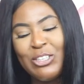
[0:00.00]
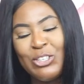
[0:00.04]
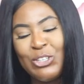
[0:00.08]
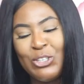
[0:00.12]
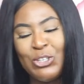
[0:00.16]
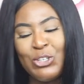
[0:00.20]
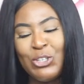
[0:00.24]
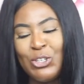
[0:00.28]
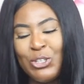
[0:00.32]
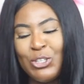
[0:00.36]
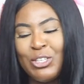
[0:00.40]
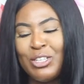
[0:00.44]

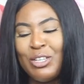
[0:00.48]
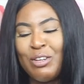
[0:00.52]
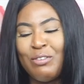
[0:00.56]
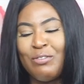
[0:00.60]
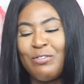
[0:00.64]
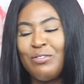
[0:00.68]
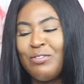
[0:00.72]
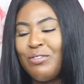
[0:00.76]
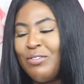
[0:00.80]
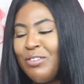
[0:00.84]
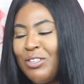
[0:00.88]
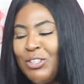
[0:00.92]
Shouldn't
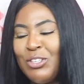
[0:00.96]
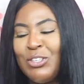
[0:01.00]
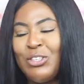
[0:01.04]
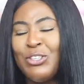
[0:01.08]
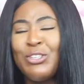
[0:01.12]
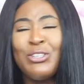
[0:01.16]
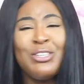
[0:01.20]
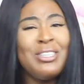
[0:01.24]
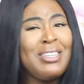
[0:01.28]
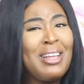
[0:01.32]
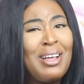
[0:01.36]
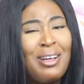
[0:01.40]
have. You
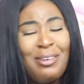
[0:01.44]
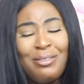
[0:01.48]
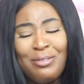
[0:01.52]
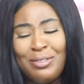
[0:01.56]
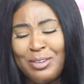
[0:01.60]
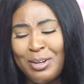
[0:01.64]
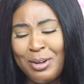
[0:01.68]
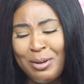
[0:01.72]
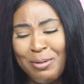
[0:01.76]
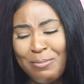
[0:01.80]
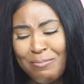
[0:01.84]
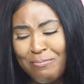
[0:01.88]
shouldn't
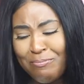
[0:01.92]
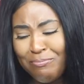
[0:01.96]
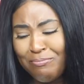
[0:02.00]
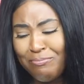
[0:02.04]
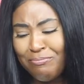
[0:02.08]
have, you know?